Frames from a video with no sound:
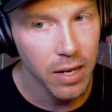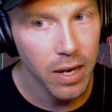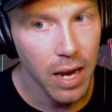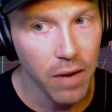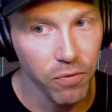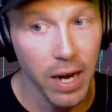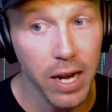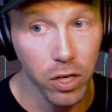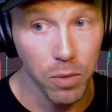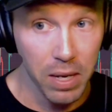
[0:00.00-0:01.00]
And
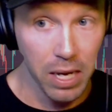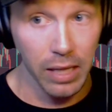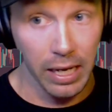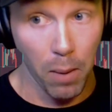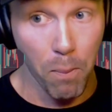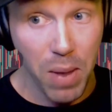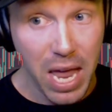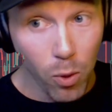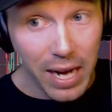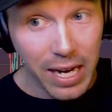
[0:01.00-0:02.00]
Friday could be like a
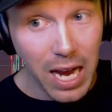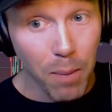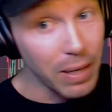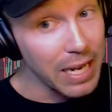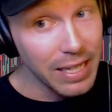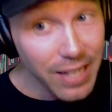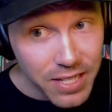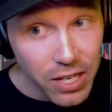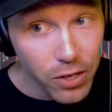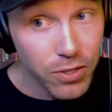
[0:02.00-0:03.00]
big wick up, but it
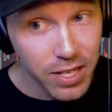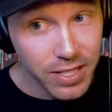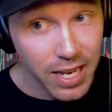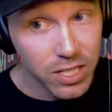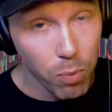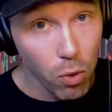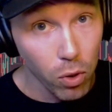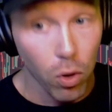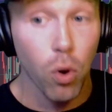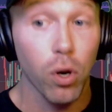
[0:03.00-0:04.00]
doesn't use this as
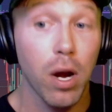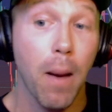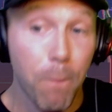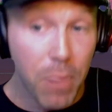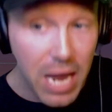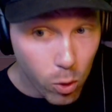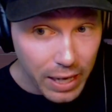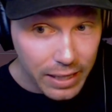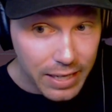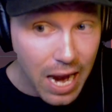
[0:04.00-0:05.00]
support, or a big
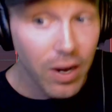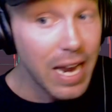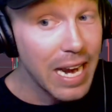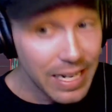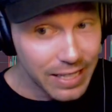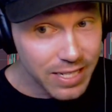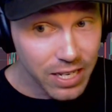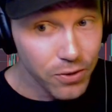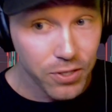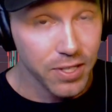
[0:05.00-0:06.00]
wick down and it doesn't
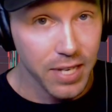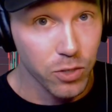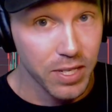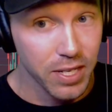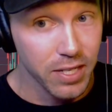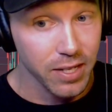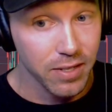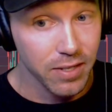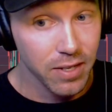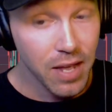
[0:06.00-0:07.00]
use this as
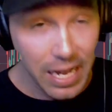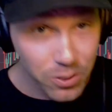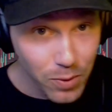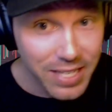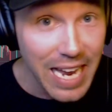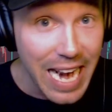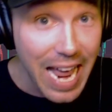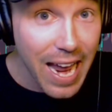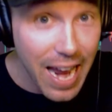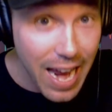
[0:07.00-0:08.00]
resistance. That's why I said,
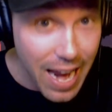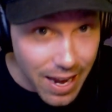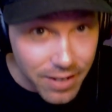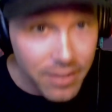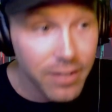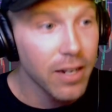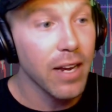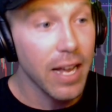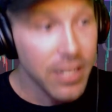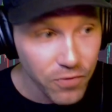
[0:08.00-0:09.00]
and
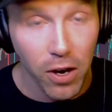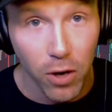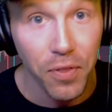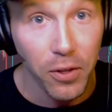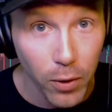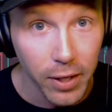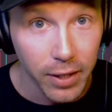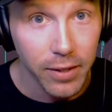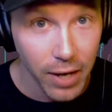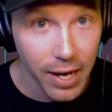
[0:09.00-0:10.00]
as if I were on the
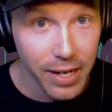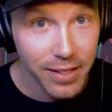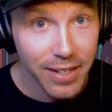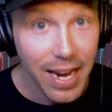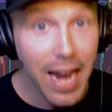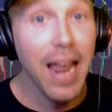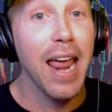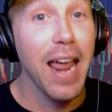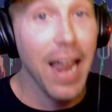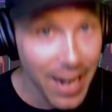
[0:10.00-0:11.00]
toilet, right?
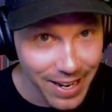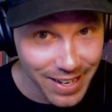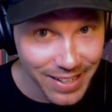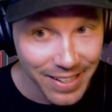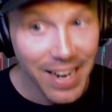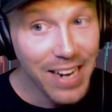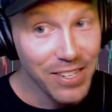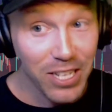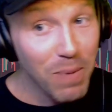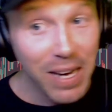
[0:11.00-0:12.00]
And
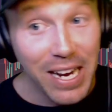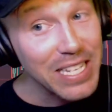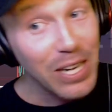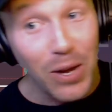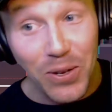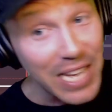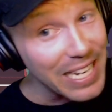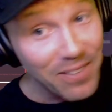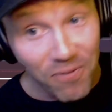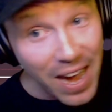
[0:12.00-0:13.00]
just because it goes
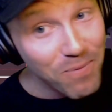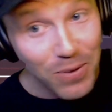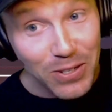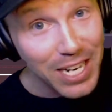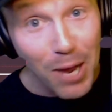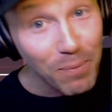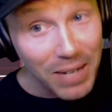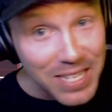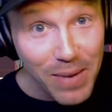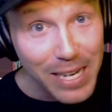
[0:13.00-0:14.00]
like 5% up
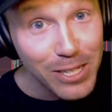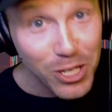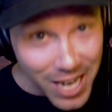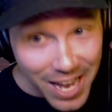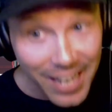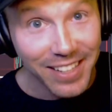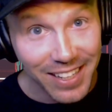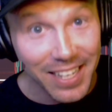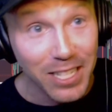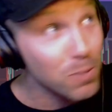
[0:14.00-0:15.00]
doesn't mean shit,
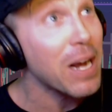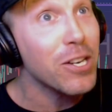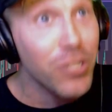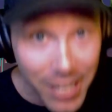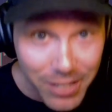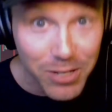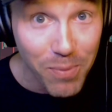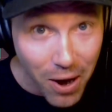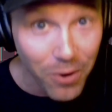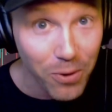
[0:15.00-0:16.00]
especially not
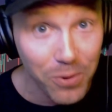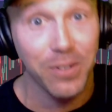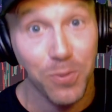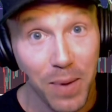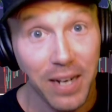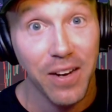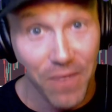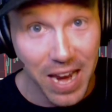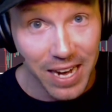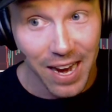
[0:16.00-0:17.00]
tomorrow when we're expecting a
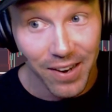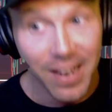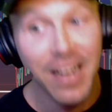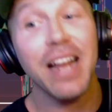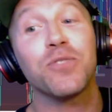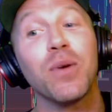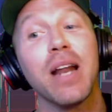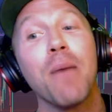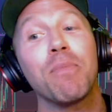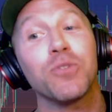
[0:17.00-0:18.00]
fake out. It's what
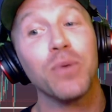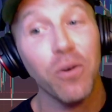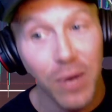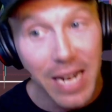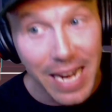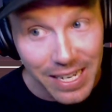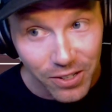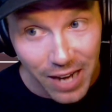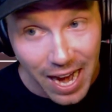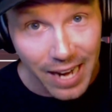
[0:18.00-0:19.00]
happens when it
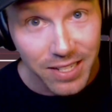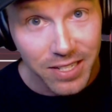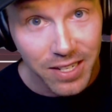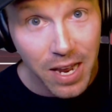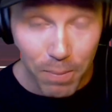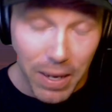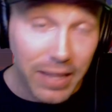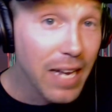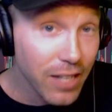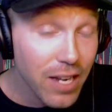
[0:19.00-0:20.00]
re-interacts. But
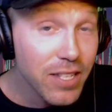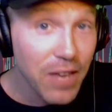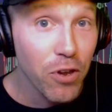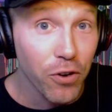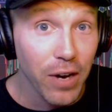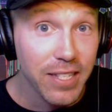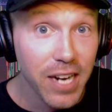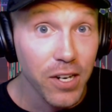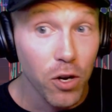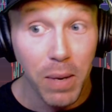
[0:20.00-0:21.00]
that does give you a great
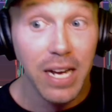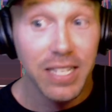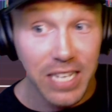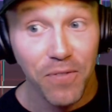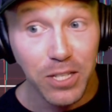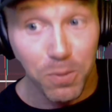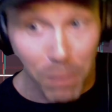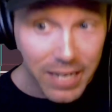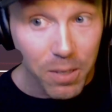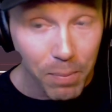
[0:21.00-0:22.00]
signal, because if it
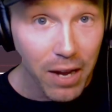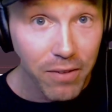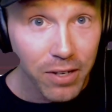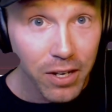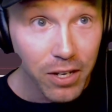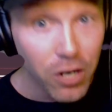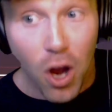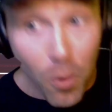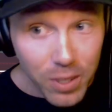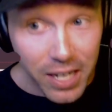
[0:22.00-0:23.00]
spikes above, you
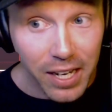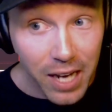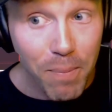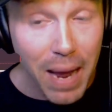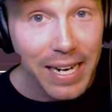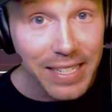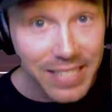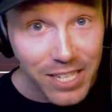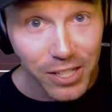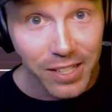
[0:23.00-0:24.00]
know it's going to come back and
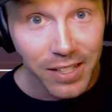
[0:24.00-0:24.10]
touch it.